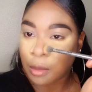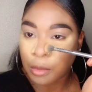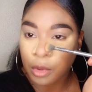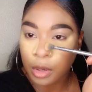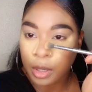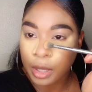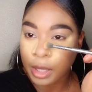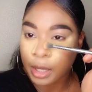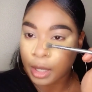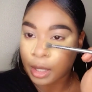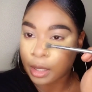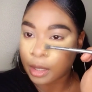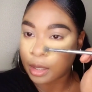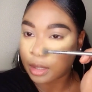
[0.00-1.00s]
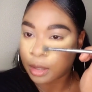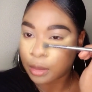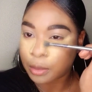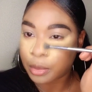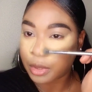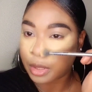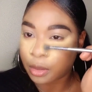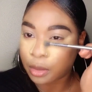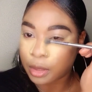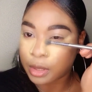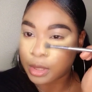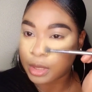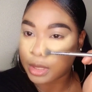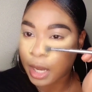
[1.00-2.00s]
I'm going to go ahead and put it on
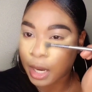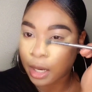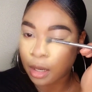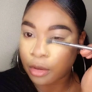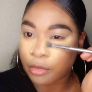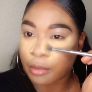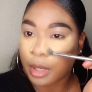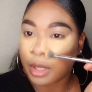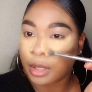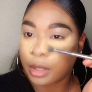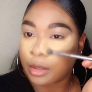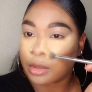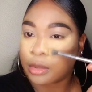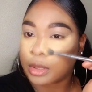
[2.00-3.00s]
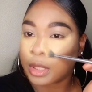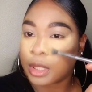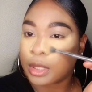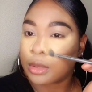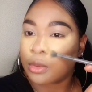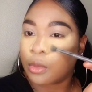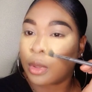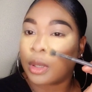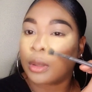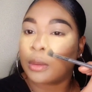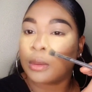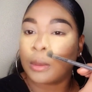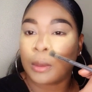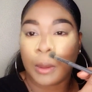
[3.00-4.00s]
the side of my nose as
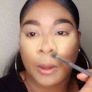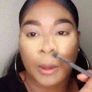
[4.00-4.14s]
well.